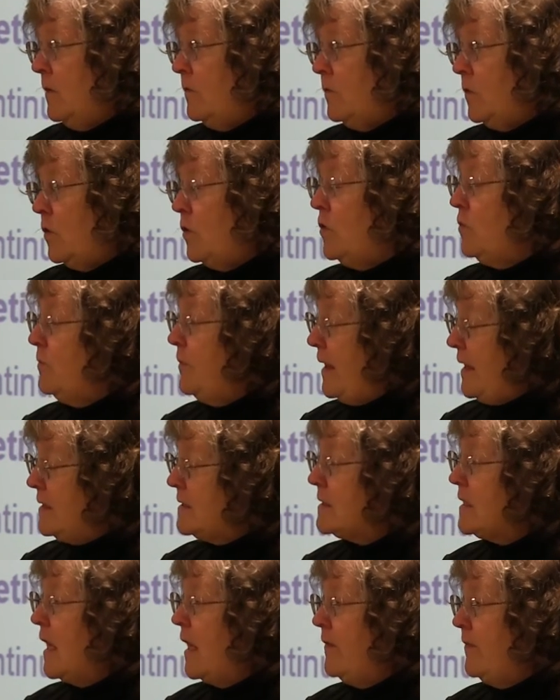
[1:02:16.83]
So you
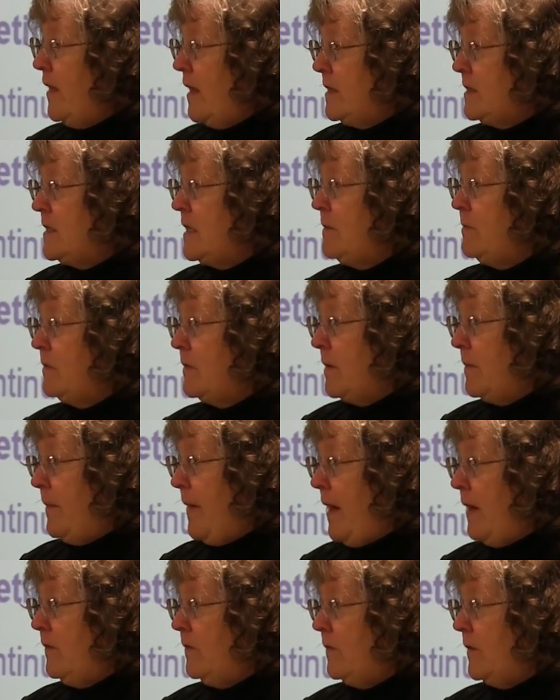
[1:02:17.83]
baseline that team's
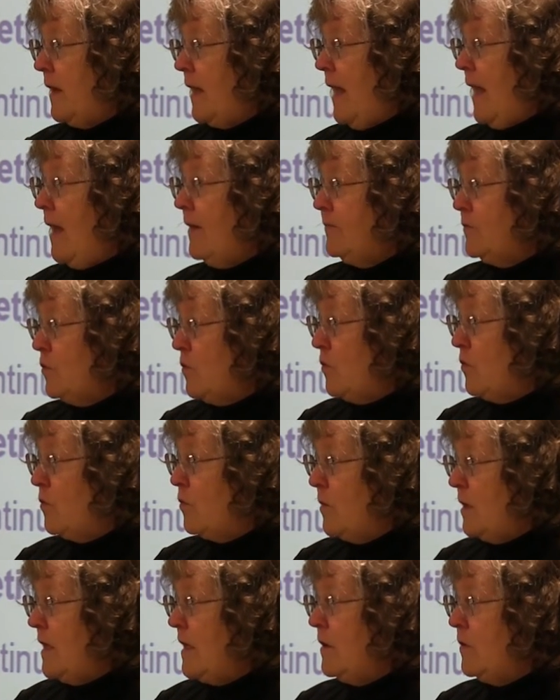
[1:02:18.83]
capacity. After
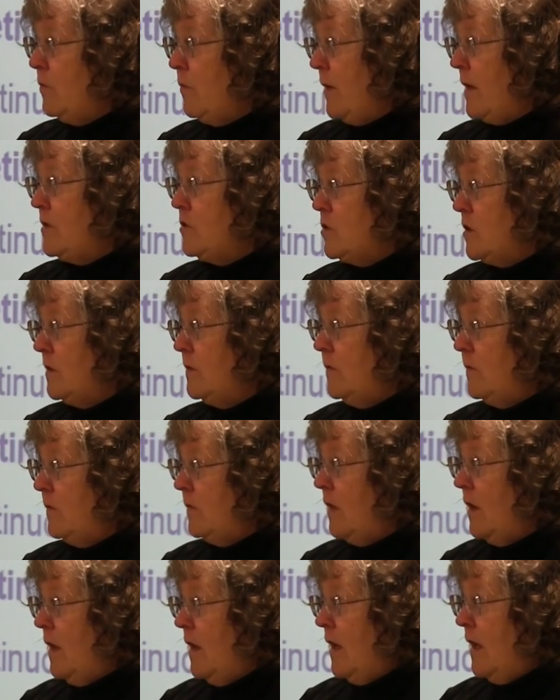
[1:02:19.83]
three
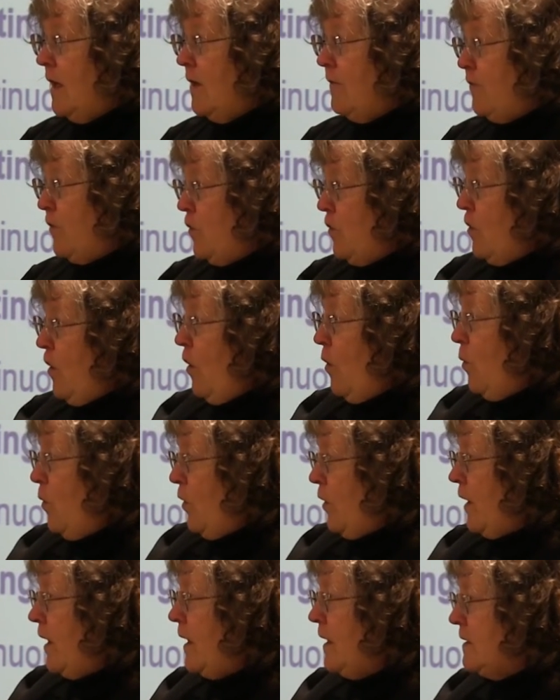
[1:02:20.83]
iterations, if you're all
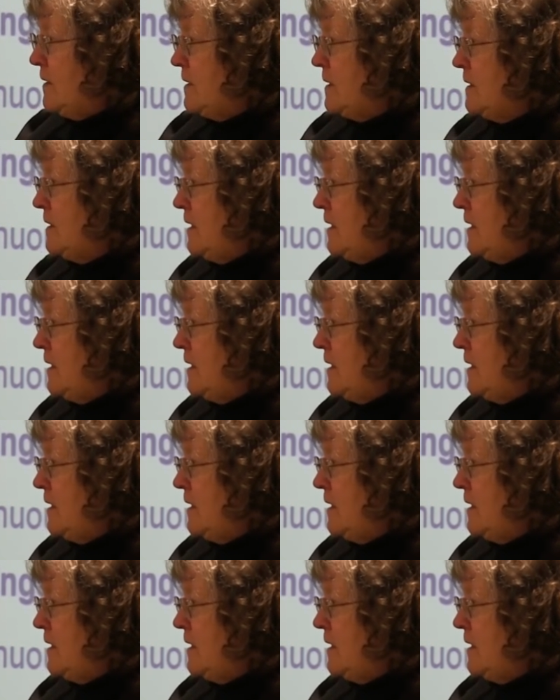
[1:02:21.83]
working as a